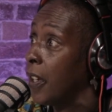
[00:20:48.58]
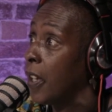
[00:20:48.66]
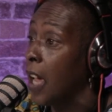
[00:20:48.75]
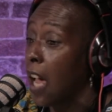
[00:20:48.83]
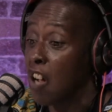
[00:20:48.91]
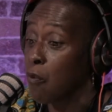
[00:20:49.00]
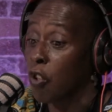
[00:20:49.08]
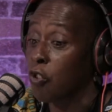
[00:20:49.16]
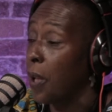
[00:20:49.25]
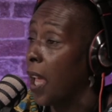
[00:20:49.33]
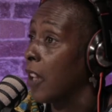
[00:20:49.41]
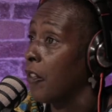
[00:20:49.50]
I've watched my
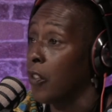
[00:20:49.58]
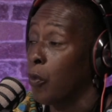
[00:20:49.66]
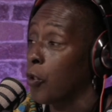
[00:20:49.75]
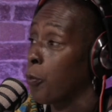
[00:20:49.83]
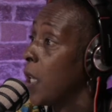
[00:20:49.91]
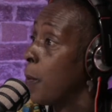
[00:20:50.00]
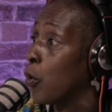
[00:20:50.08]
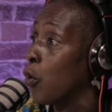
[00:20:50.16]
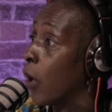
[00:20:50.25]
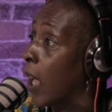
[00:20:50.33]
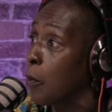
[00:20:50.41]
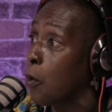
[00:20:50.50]
aunties, watch people all
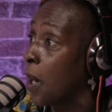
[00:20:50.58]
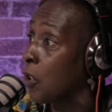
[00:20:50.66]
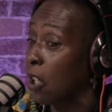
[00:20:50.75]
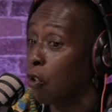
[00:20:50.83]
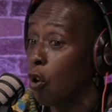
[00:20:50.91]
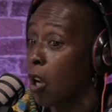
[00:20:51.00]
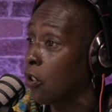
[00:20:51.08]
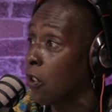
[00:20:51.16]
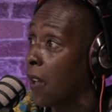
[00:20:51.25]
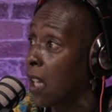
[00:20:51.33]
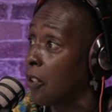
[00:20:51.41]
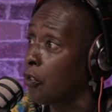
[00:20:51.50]
get thrown out of
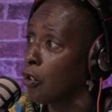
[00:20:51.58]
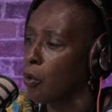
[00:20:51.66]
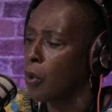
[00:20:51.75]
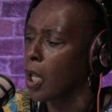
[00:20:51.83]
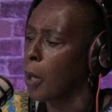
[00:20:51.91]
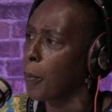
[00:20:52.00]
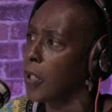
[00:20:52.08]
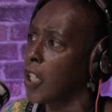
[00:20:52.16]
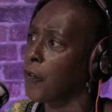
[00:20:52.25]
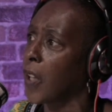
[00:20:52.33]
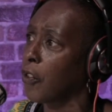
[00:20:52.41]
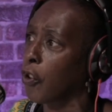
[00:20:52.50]
vans. So police
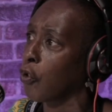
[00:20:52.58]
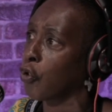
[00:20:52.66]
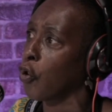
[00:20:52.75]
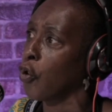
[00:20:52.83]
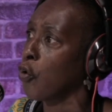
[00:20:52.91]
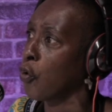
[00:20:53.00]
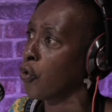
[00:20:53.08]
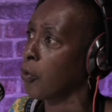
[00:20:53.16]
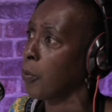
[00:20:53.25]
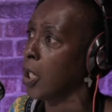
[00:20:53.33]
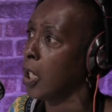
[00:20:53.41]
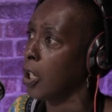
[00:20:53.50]
vans don't show no good to
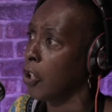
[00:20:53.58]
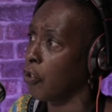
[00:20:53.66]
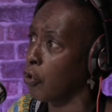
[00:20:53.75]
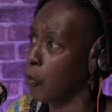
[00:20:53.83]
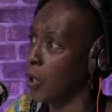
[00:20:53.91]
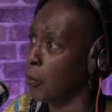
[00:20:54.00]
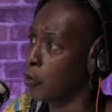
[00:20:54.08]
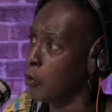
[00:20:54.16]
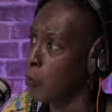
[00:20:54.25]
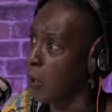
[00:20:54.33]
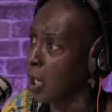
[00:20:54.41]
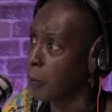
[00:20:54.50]
me. So you wouldn't have two
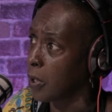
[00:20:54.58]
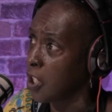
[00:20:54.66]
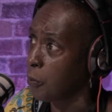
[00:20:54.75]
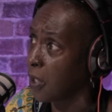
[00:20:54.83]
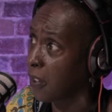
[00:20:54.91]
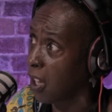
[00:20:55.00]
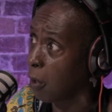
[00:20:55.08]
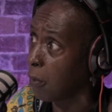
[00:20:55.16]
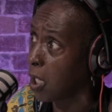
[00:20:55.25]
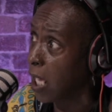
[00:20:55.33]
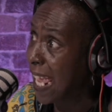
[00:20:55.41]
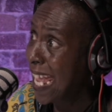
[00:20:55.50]
white policemen tell me,
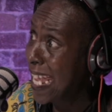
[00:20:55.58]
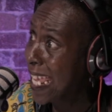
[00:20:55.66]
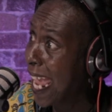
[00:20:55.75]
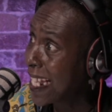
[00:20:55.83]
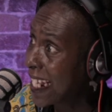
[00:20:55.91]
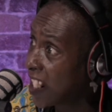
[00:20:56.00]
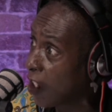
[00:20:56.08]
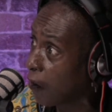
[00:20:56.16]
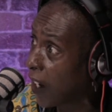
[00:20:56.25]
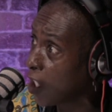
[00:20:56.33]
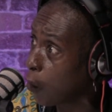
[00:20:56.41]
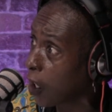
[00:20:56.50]
get in the van,
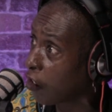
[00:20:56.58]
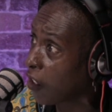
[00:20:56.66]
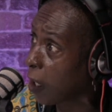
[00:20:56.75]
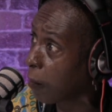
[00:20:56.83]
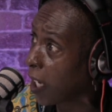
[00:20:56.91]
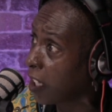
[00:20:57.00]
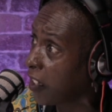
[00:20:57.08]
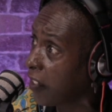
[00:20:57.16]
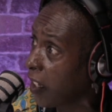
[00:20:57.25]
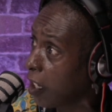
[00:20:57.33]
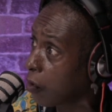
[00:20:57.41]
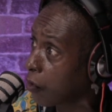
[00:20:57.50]
you want to check my
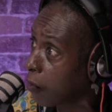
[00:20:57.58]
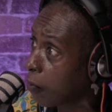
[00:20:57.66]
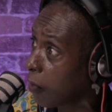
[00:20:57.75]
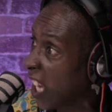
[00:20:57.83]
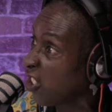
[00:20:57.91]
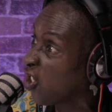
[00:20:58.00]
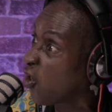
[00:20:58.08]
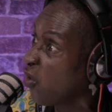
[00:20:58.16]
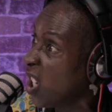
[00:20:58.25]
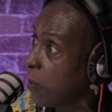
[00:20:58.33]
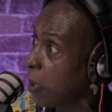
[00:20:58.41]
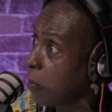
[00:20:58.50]
details, and scream
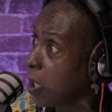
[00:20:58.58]
at me.